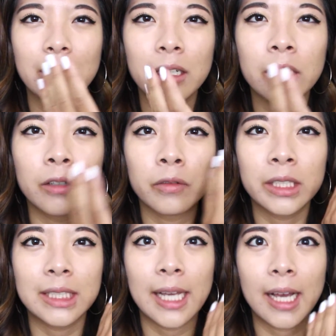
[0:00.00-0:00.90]
of a
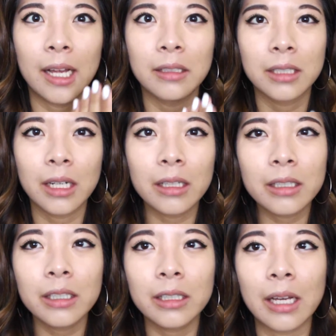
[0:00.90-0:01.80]
tan
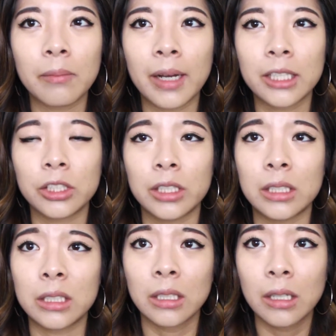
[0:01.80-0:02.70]
color that
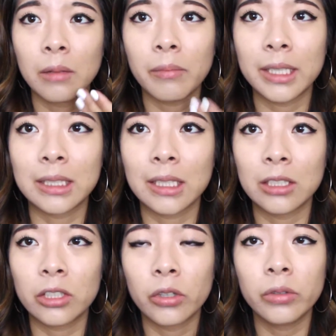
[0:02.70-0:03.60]
matches my
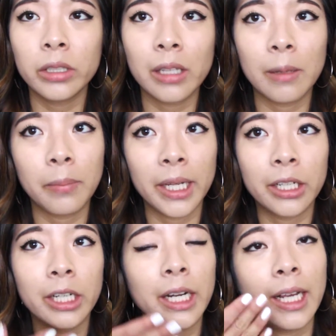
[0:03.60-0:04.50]
skin tone a lot
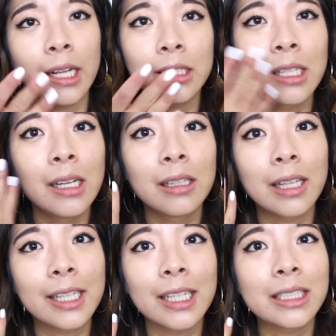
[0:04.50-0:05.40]
better, and
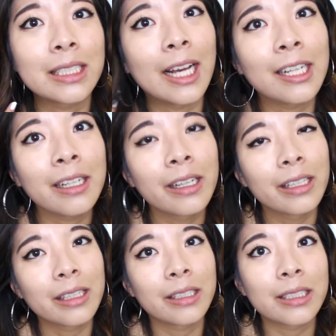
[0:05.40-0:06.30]
like I said,
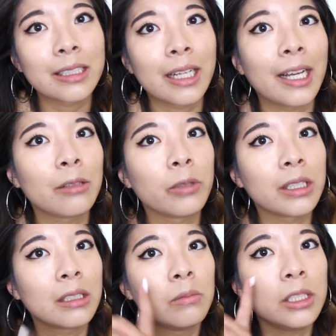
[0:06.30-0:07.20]
this side
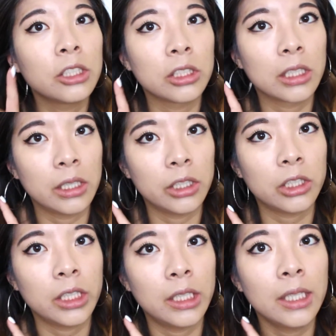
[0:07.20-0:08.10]
with the Mesha
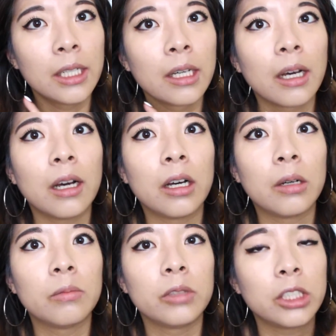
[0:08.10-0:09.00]
Cushion,
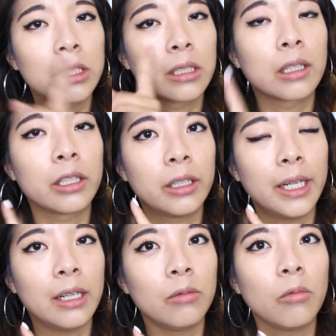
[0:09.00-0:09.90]
which is the
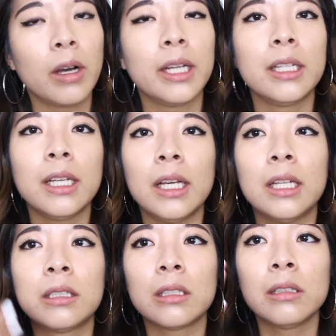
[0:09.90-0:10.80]
Korean one,
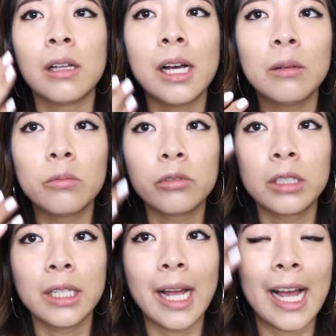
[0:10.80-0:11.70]
is a lot
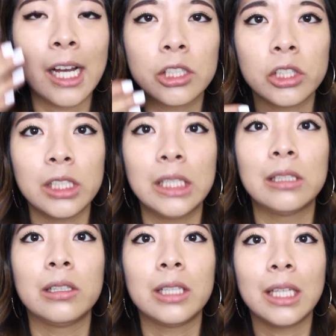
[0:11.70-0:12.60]
more ashy
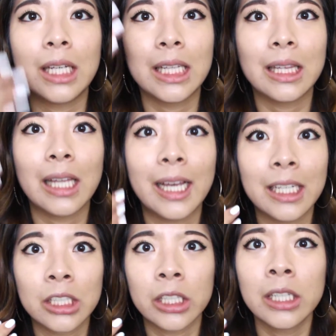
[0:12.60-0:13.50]
looking and
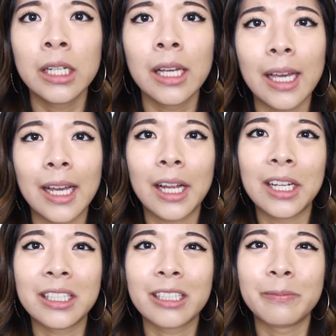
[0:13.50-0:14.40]
lighter,
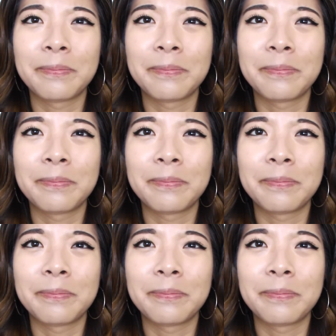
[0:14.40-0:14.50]
and